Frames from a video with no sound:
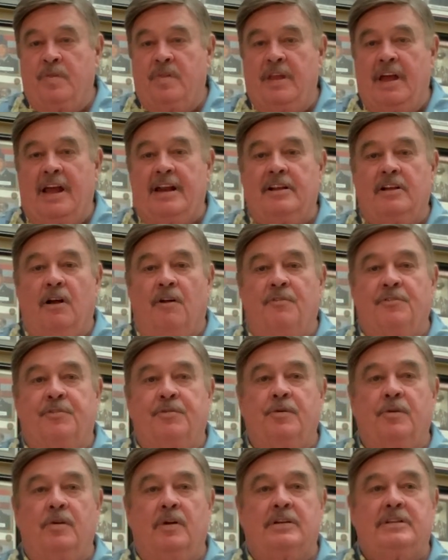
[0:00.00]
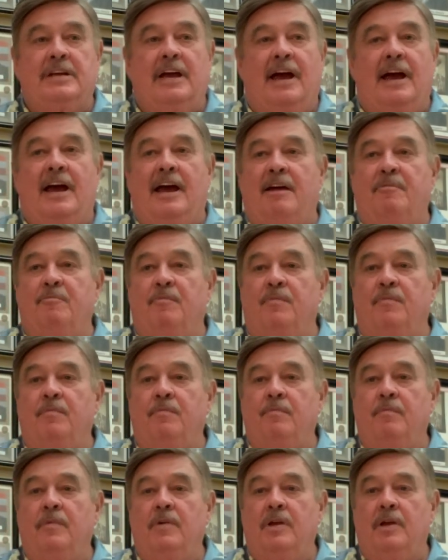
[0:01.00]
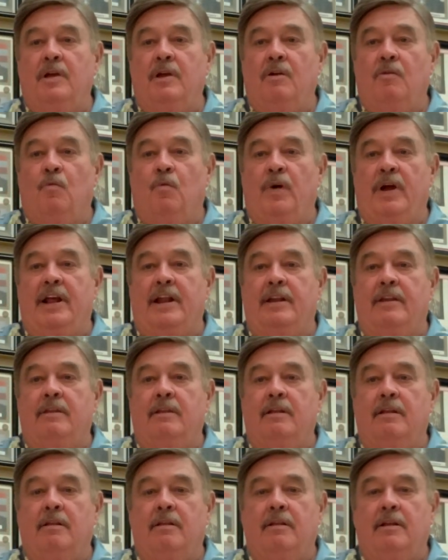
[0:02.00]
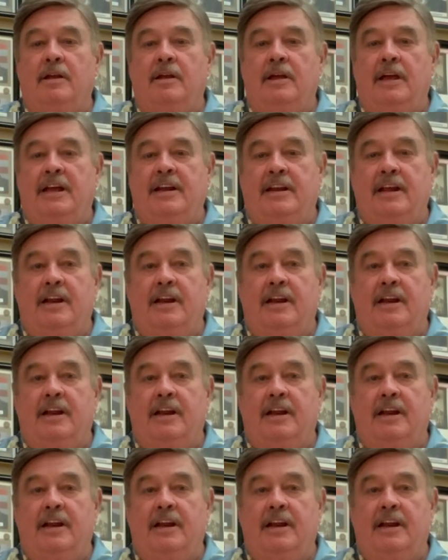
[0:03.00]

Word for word: They had gone through a time when it